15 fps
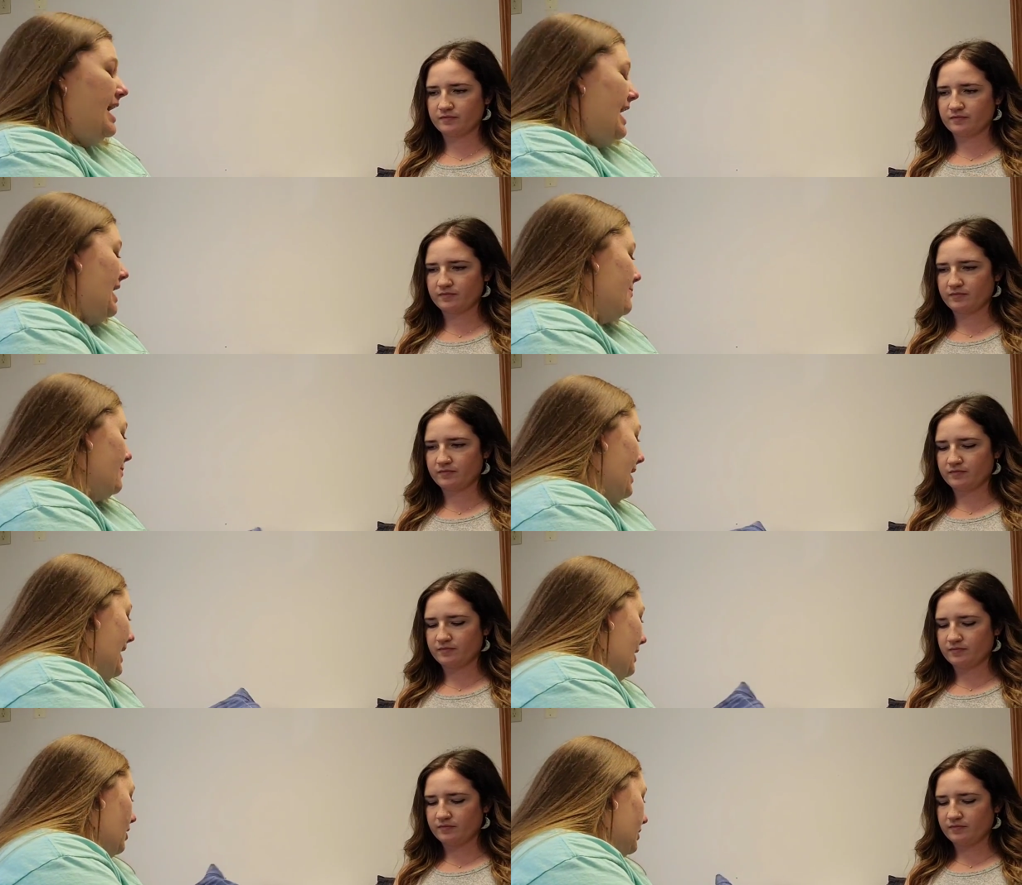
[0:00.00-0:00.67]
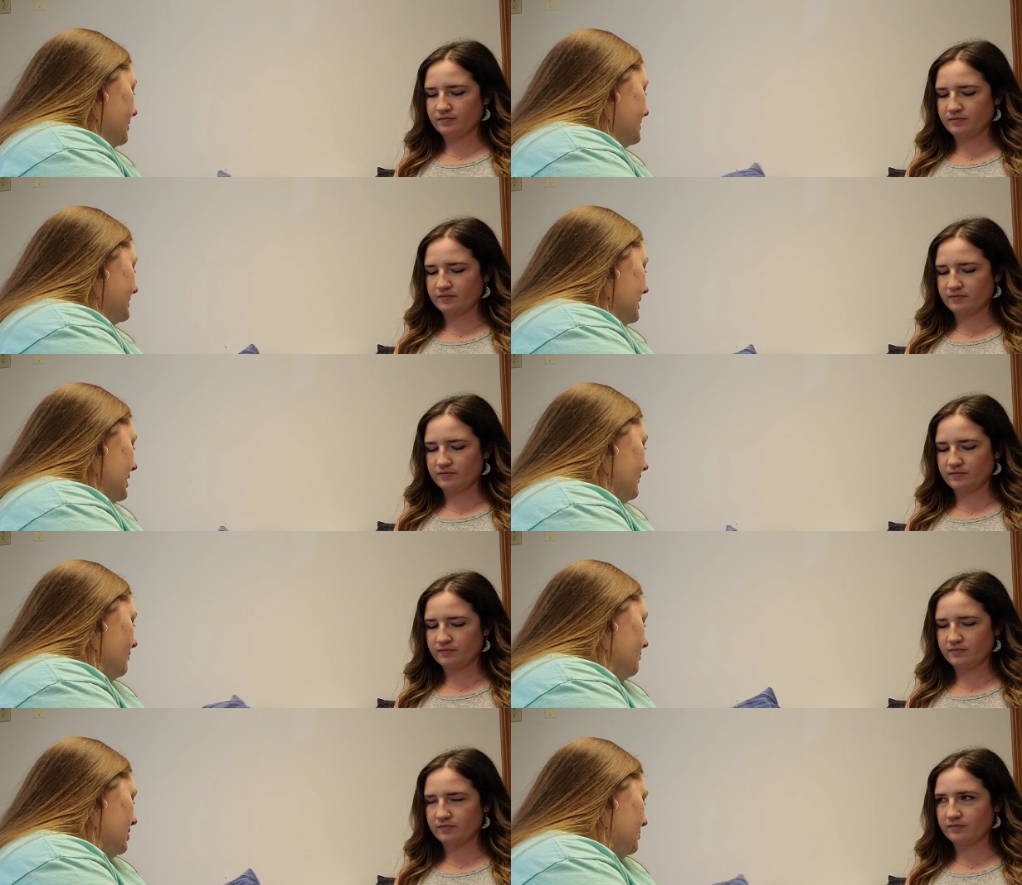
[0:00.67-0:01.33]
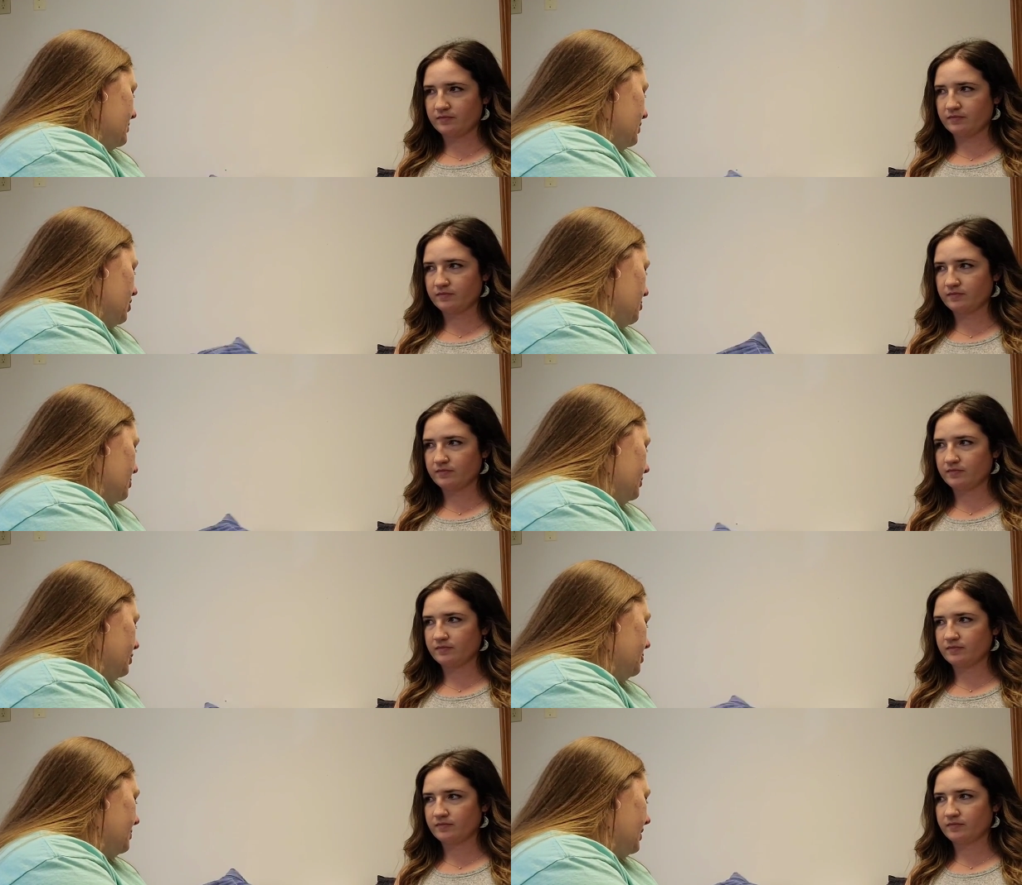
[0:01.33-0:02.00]
Speaker 1: It may honestly even be able to go up
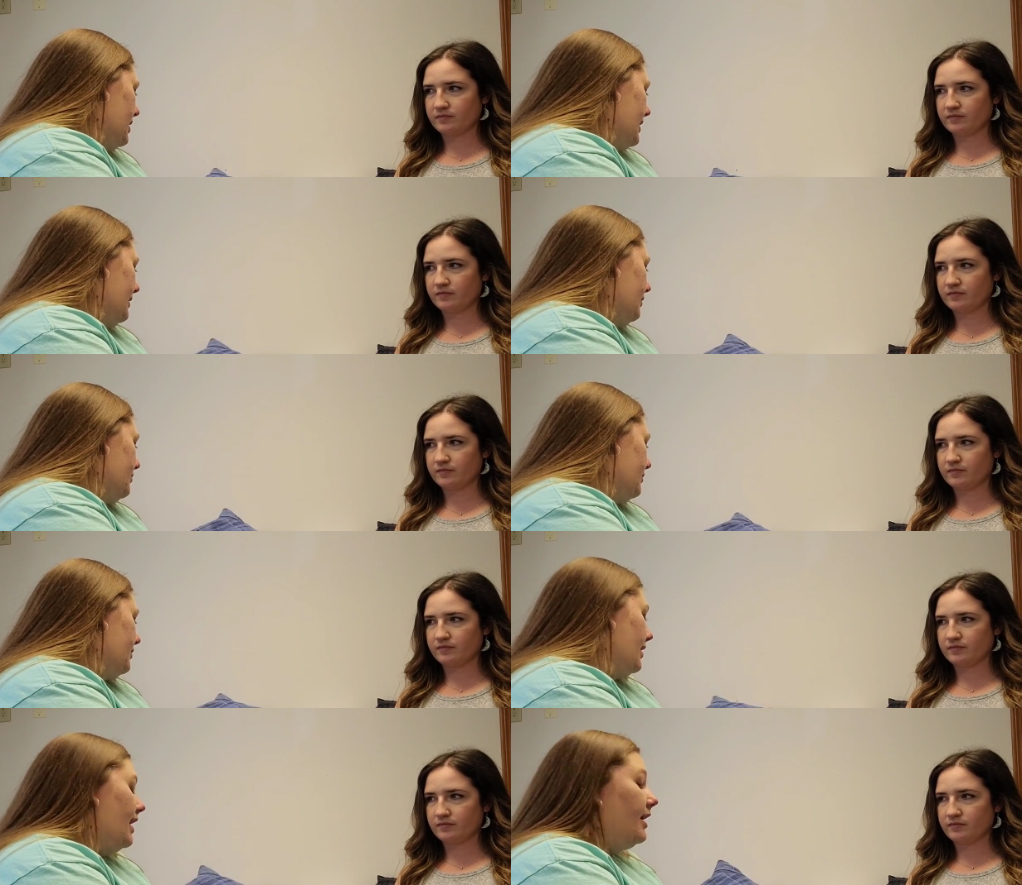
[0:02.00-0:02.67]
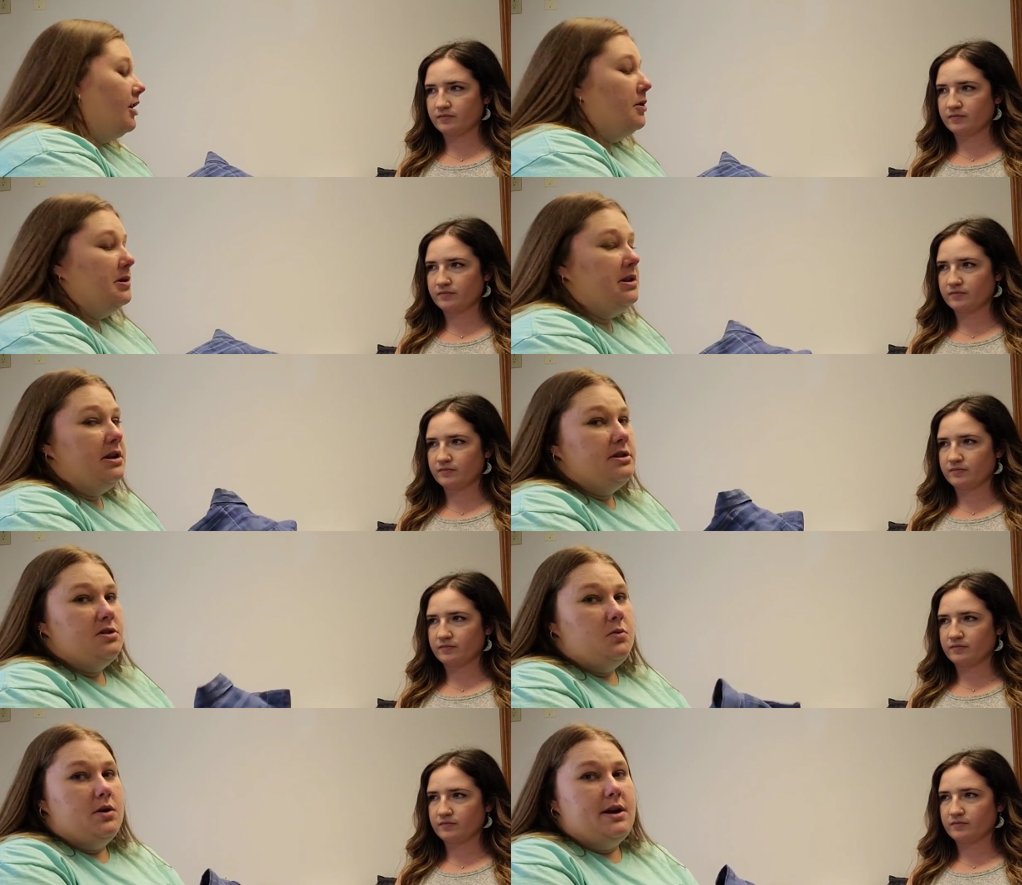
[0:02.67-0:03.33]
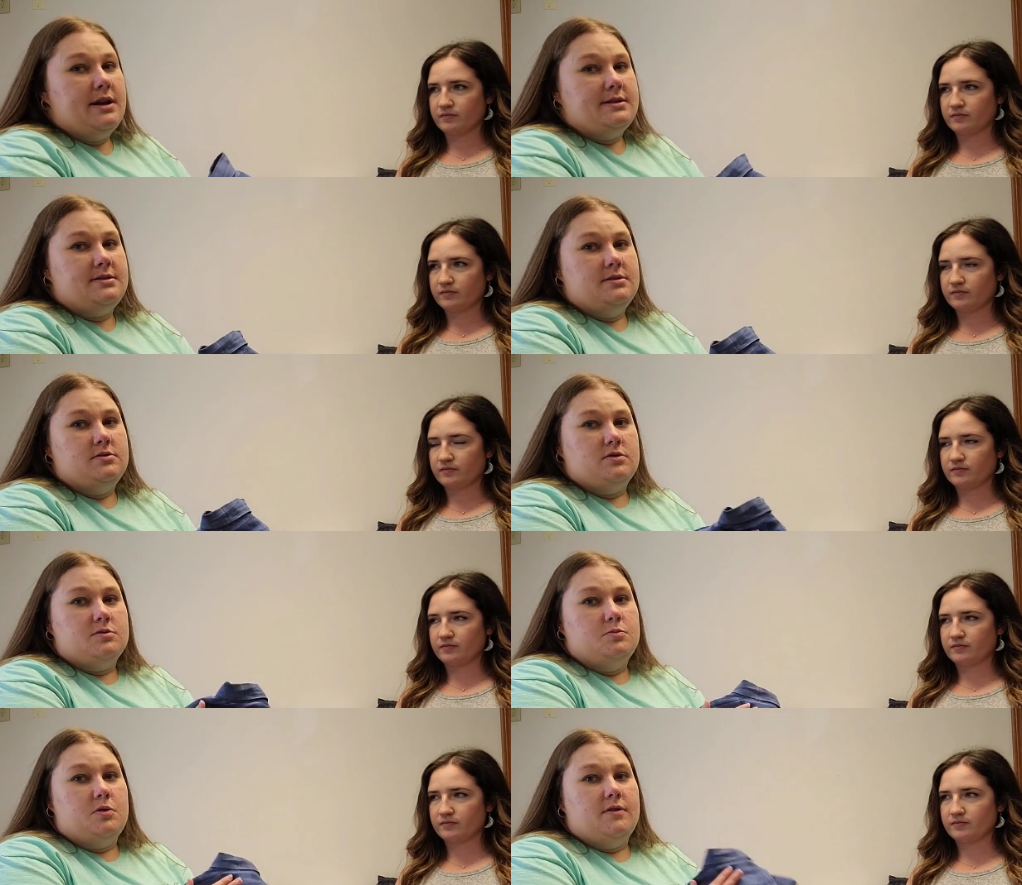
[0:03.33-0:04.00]
a little bit higher than that, knowing that it's a 1X since
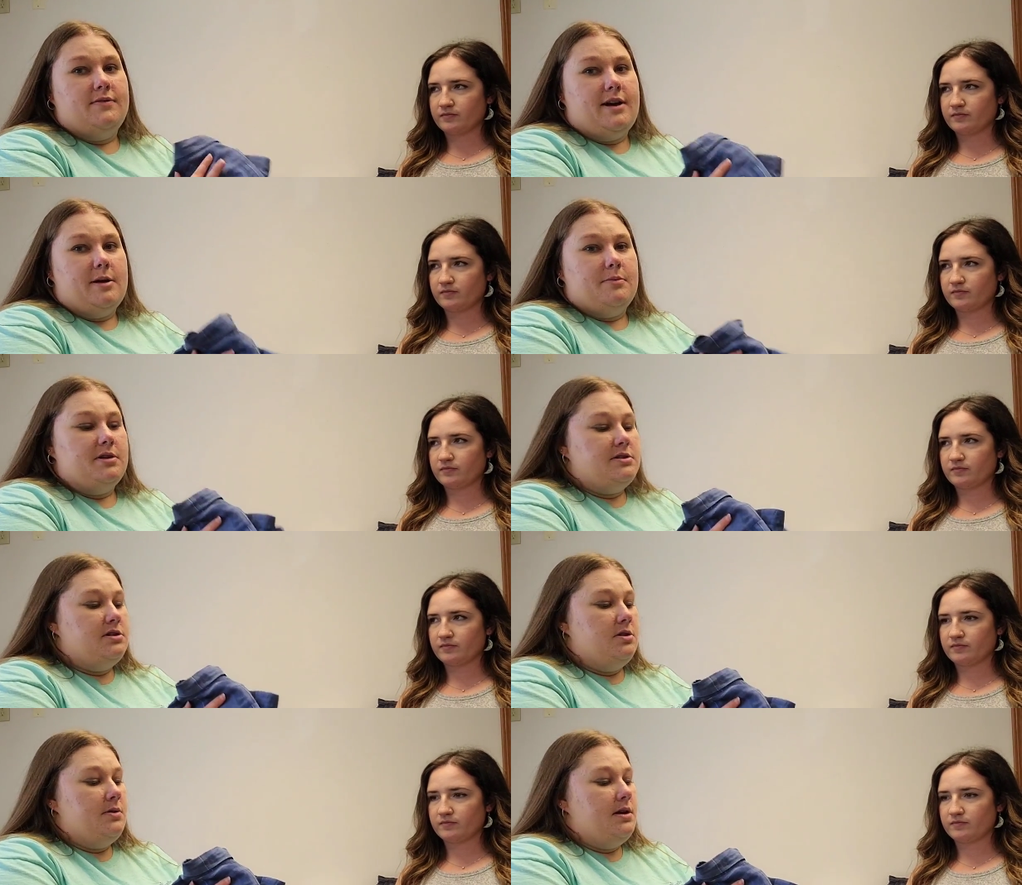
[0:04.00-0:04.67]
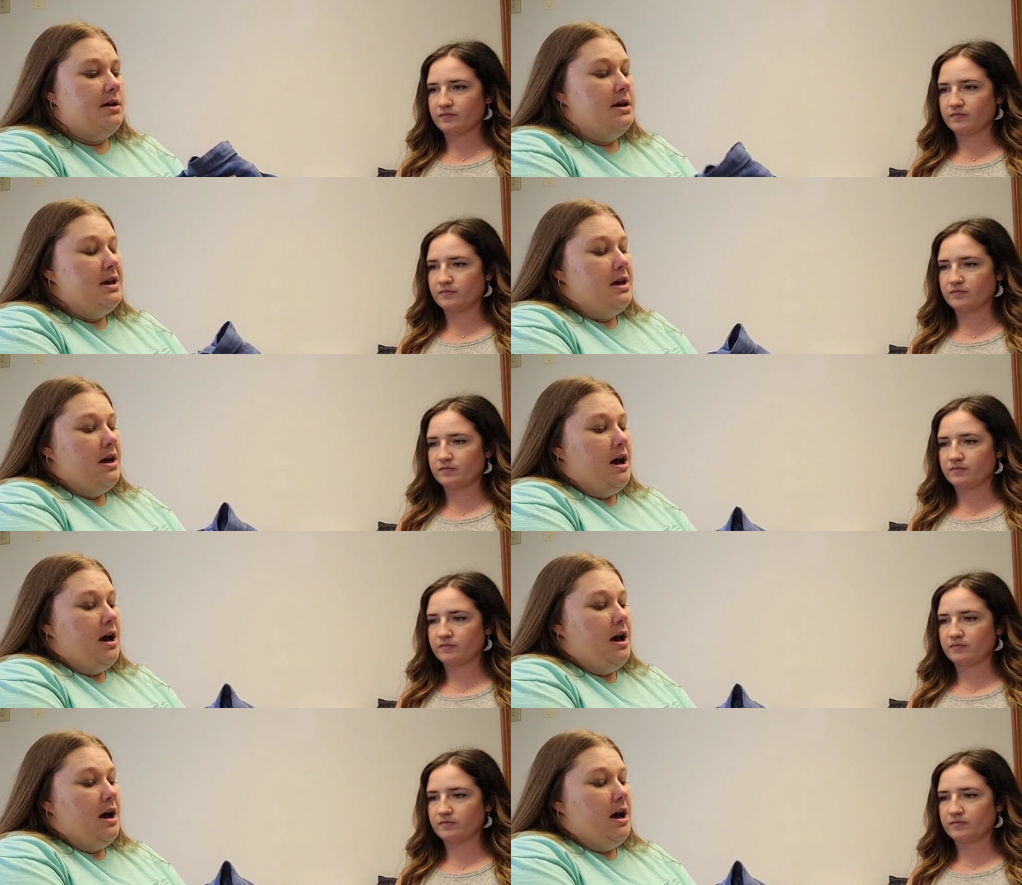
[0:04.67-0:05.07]
there's more fabric to it.